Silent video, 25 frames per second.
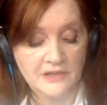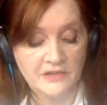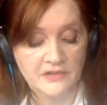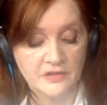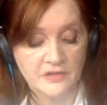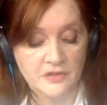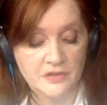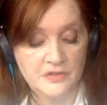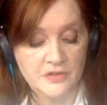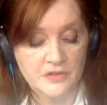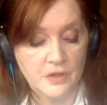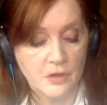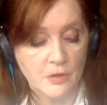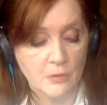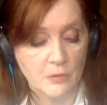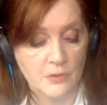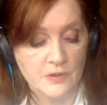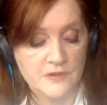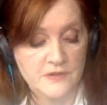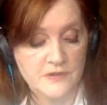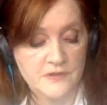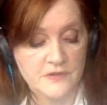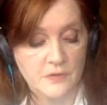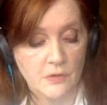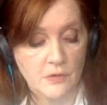military
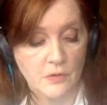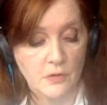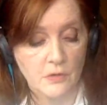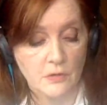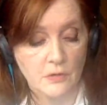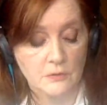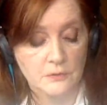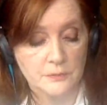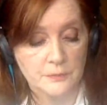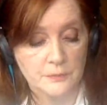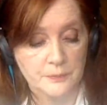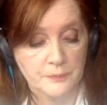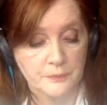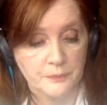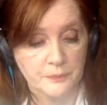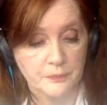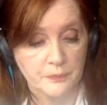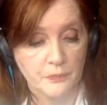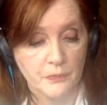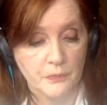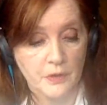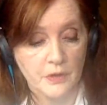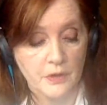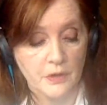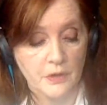service,
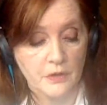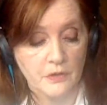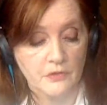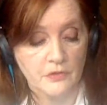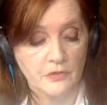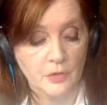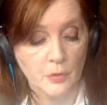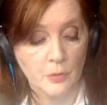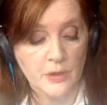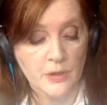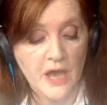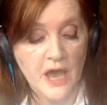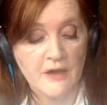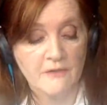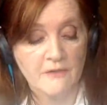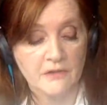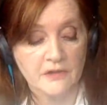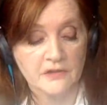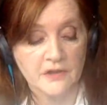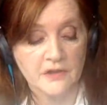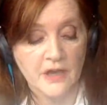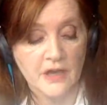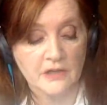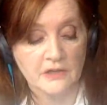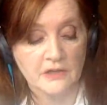so we
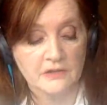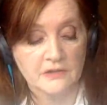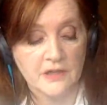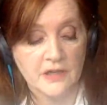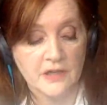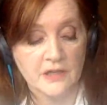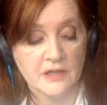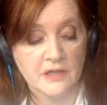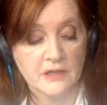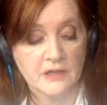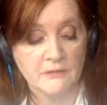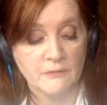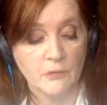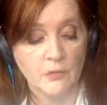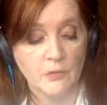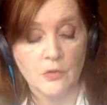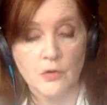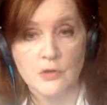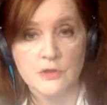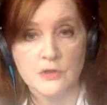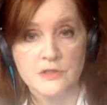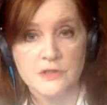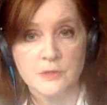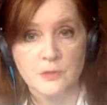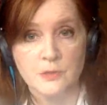haven't had any
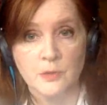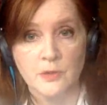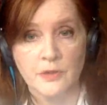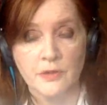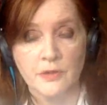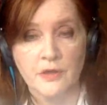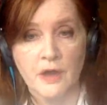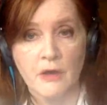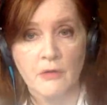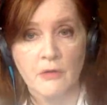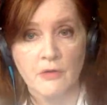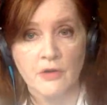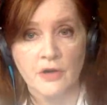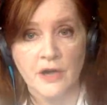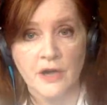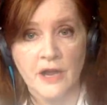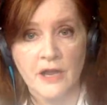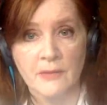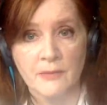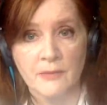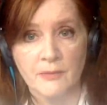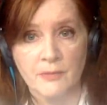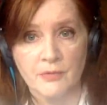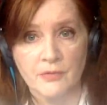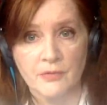wars with our
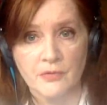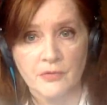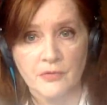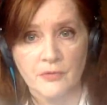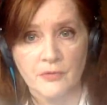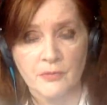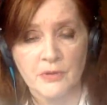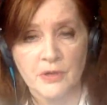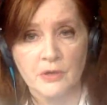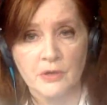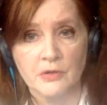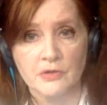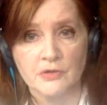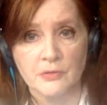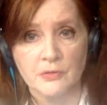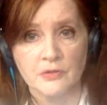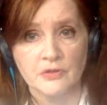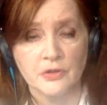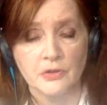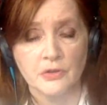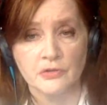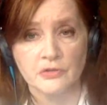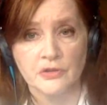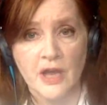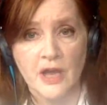neighbors
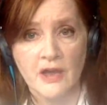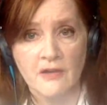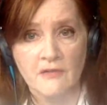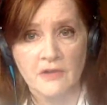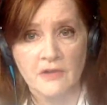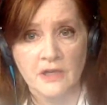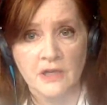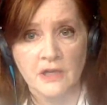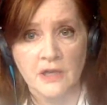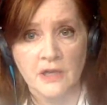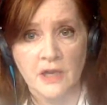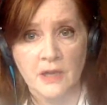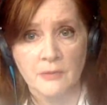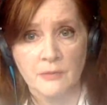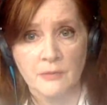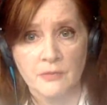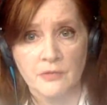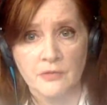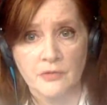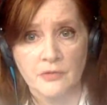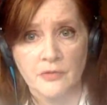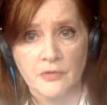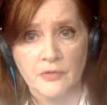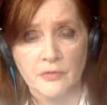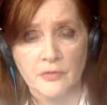because we don't have any
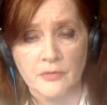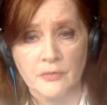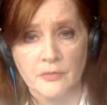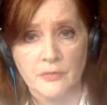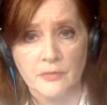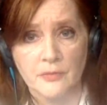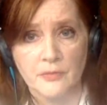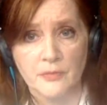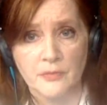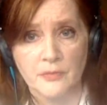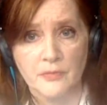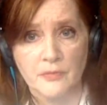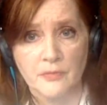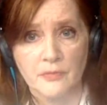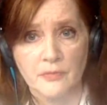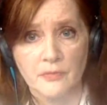neighbors.